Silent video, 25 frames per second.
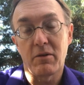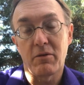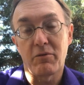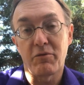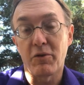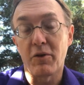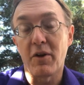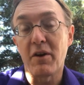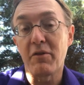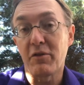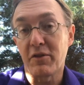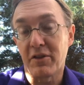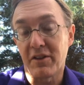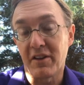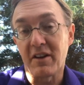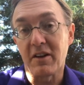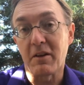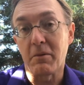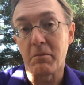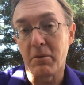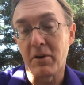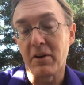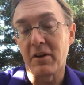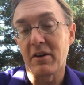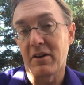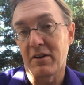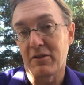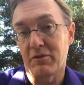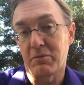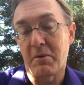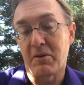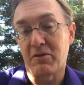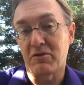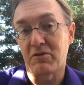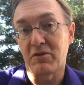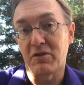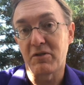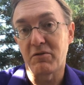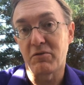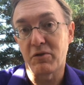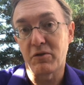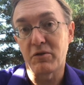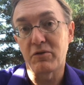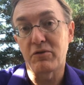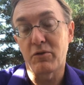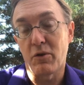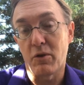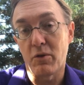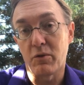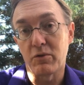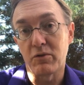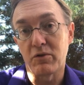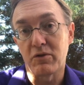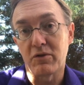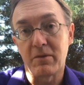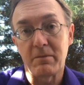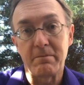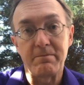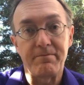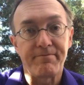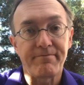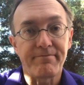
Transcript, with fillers: for everything, but especially for drones.